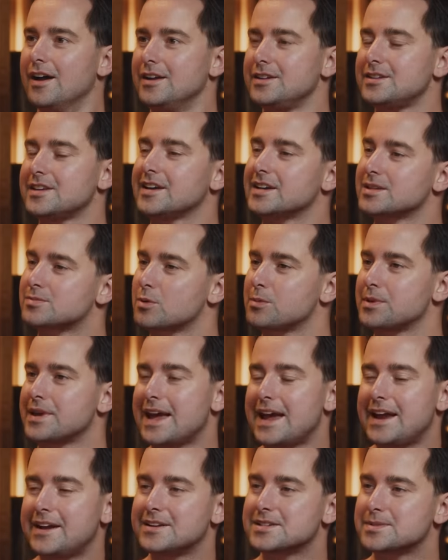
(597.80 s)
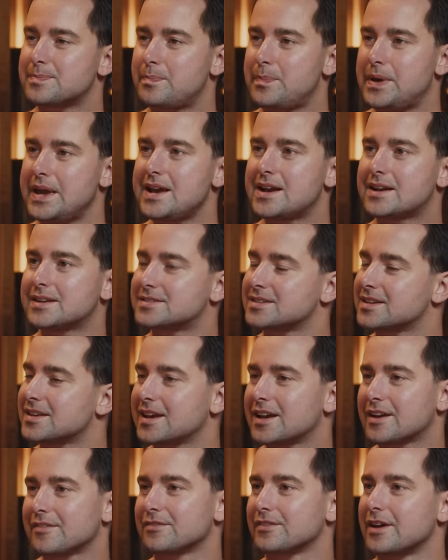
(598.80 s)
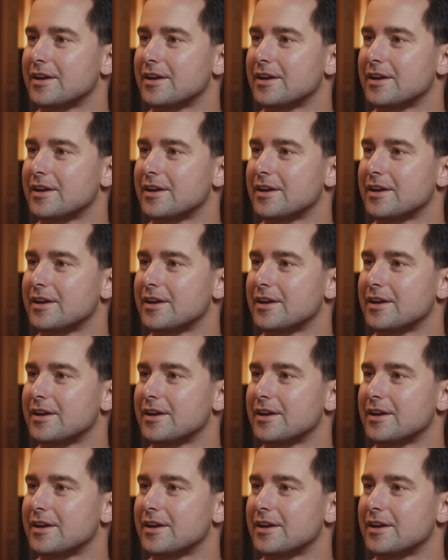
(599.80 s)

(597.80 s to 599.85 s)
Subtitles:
do you think it's probably hit its peak? Do you think if